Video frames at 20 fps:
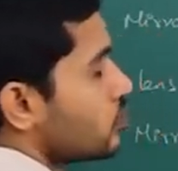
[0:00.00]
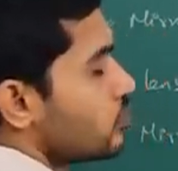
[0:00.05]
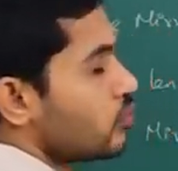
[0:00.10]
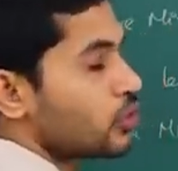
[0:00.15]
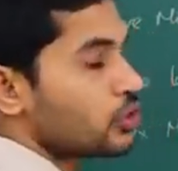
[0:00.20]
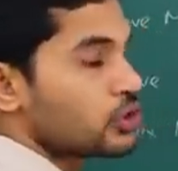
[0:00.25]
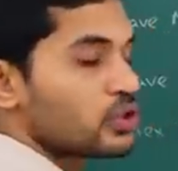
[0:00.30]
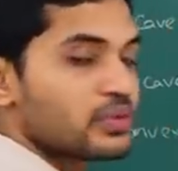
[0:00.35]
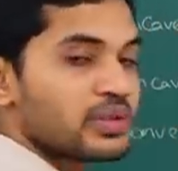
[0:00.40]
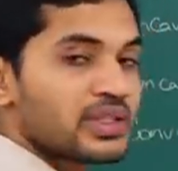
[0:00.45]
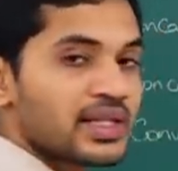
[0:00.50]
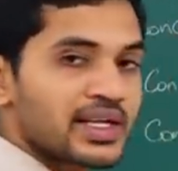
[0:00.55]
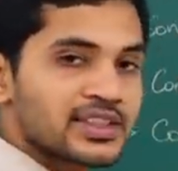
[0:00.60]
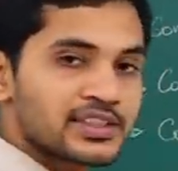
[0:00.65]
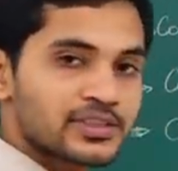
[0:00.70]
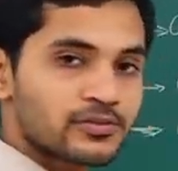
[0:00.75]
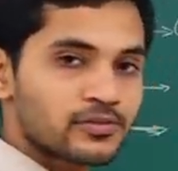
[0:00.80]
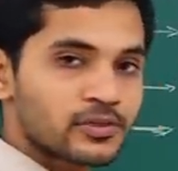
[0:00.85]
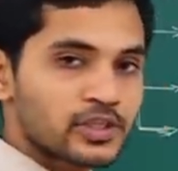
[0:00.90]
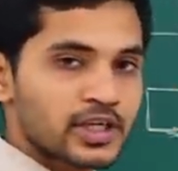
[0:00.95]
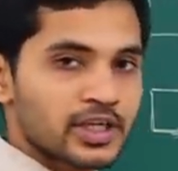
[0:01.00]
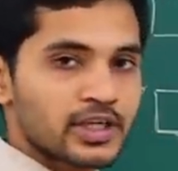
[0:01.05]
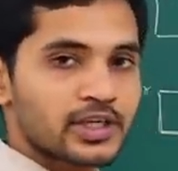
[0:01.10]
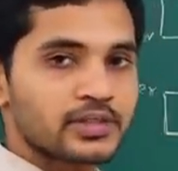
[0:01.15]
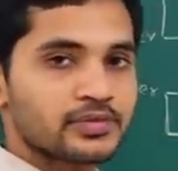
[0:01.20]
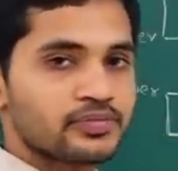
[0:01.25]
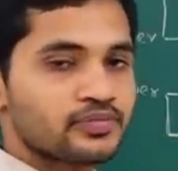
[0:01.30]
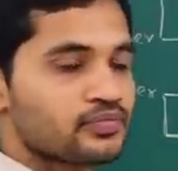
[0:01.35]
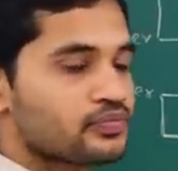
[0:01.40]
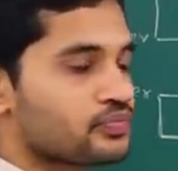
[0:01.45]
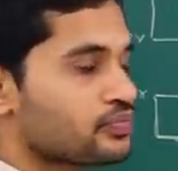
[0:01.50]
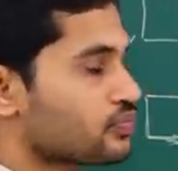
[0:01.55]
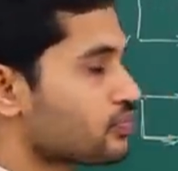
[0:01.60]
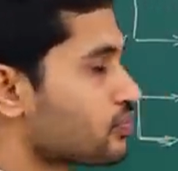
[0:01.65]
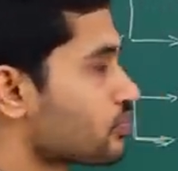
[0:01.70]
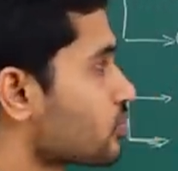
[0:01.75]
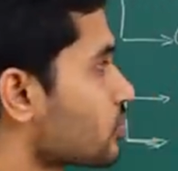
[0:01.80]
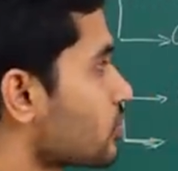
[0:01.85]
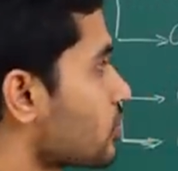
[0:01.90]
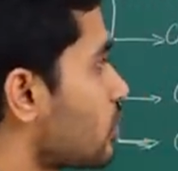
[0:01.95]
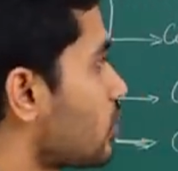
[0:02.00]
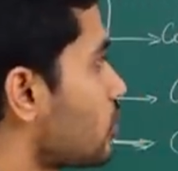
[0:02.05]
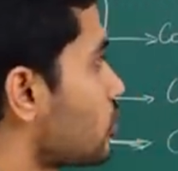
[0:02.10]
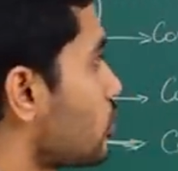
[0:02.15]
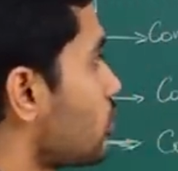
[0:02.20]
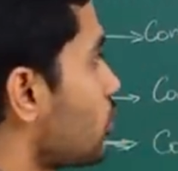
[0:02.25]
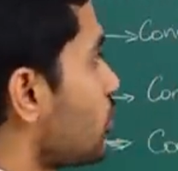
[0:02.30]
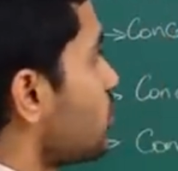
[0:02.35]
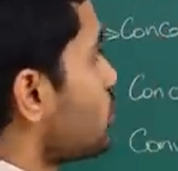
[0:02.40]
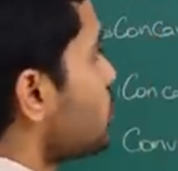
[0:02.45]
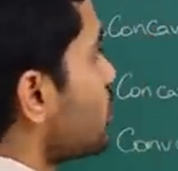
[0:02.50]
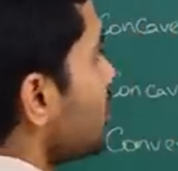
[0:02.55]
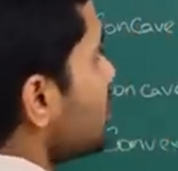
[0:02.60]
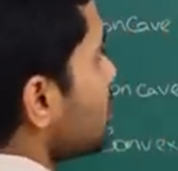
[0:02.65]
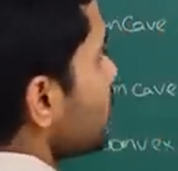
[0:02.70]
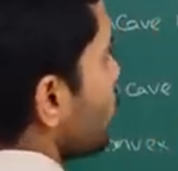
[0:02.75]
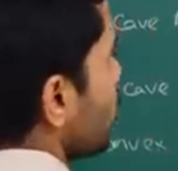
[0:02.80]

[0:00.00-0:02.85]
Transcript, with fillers: What should be the answer for that? So, which means